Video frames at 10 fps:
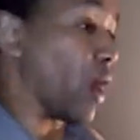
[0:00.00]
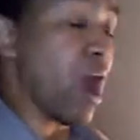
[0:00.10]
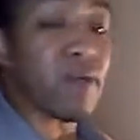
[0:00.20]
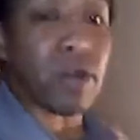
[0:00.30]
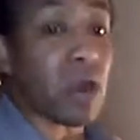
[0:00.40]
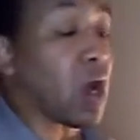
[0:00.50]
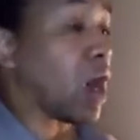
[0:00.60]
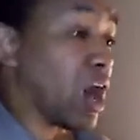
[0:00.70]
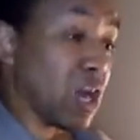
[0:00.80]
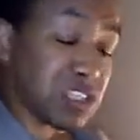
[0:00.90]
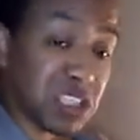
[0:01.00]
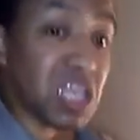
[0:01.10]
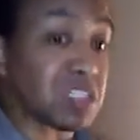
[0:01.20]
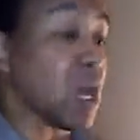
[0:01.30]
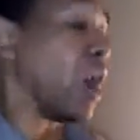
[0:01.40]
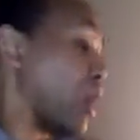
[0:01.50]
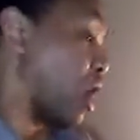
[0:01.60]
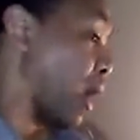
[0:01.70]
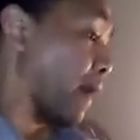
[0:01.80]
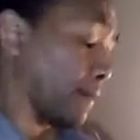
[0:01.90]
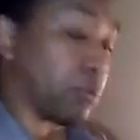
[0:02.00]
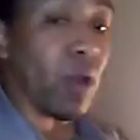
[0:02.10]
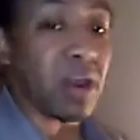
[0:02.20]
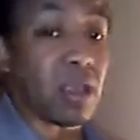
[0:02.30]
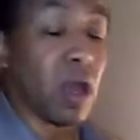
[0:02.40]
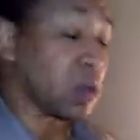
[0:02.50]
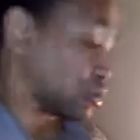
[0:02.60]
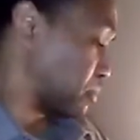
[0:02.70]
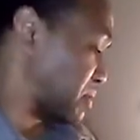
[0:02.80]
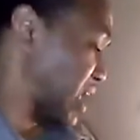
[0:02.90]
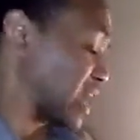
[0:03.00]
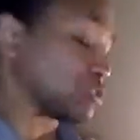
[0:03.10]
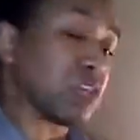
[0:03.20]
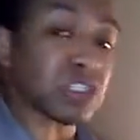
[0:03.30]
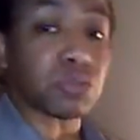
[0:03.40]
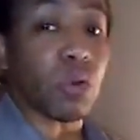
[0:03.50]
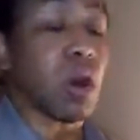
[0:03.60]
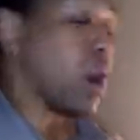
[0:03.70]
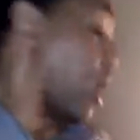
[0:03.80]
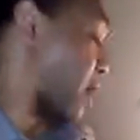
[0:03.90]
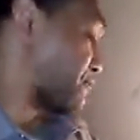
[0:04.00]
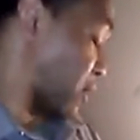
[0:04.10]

wherever uh, she's uh, appointed to be a judicial